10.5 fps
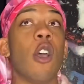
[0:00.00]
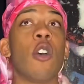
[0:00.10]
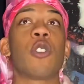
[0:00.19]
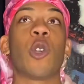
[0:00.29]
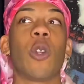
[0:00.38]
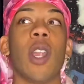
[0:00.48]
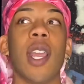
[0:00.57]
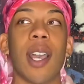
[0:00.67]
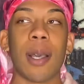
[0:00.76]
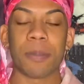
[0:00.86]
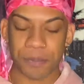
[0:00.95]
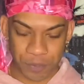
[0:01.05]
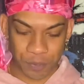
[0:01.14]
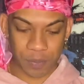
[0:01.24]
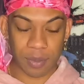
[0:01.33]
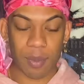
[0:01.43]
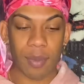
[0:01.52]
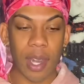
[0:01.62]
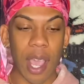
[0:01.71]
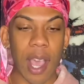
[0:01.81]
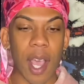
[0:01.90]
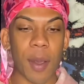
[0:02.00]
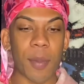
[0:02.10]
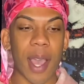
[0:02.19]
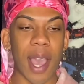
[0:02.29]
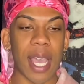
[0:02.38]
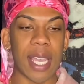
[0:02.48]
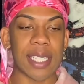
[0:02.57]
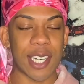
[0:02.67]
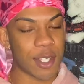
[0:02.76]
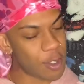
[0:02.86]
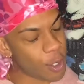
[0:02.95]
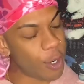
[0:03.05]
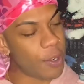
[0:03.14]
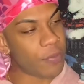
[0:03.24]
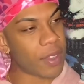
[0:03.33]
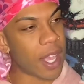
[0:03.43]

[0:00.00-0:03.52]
So, growing up, I dated this girl.